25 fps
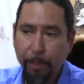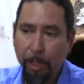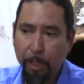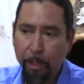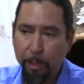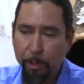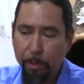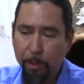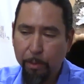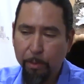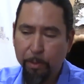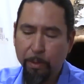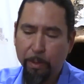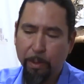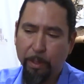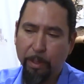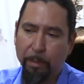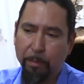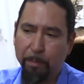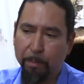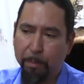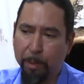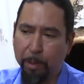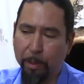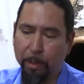you
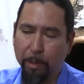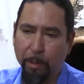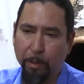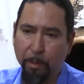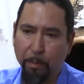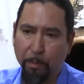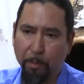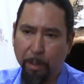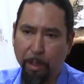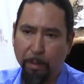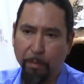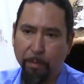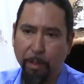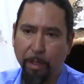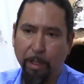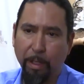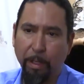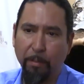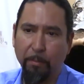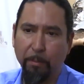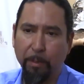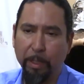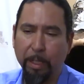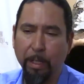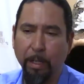could book one of our,
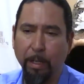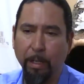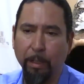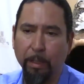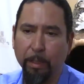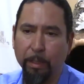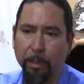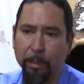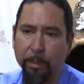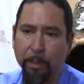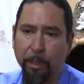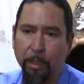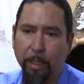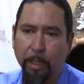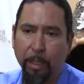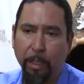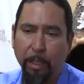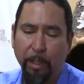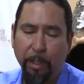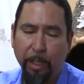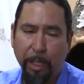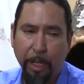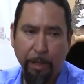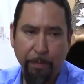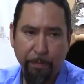we call it,
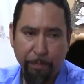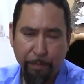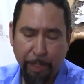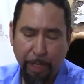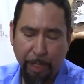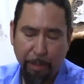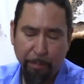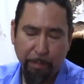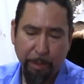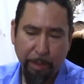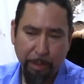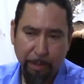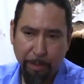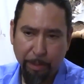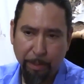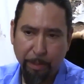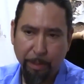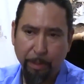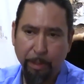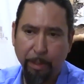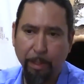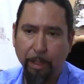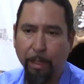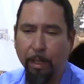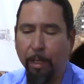they've named it
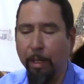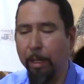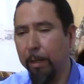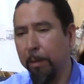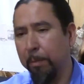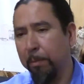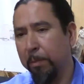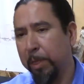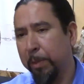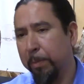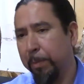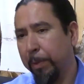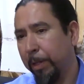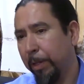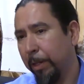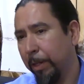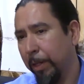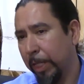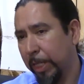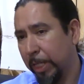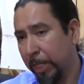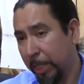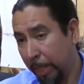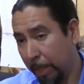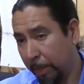Spirit of
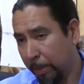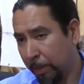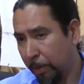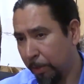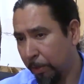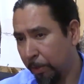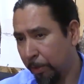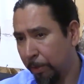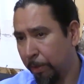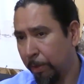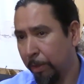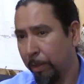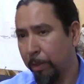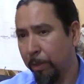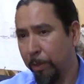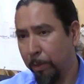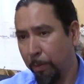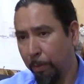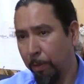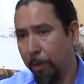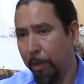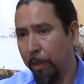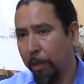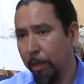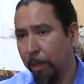the Senses
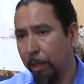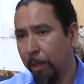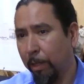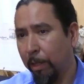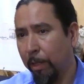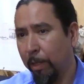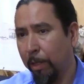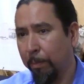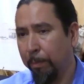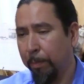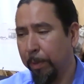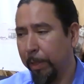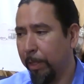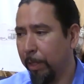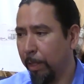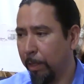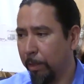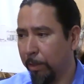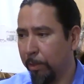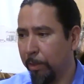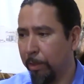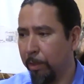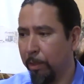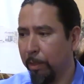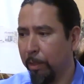Tour,
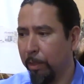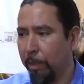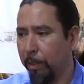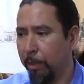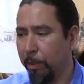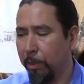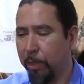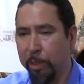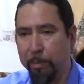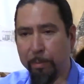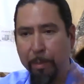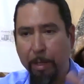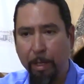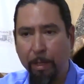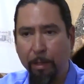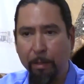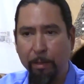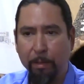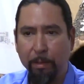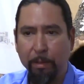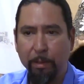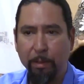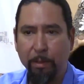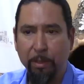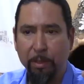because you
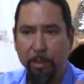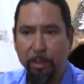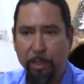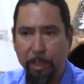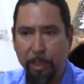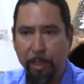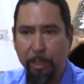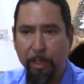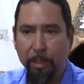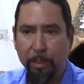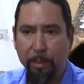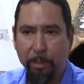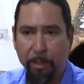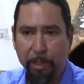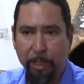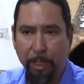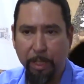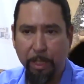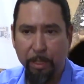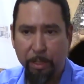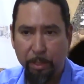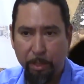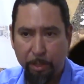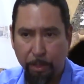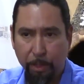smell, you see, you
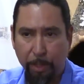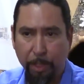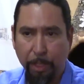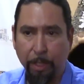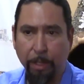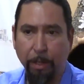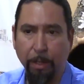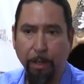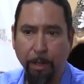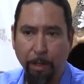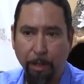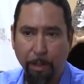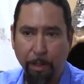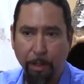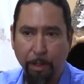taste, you hear.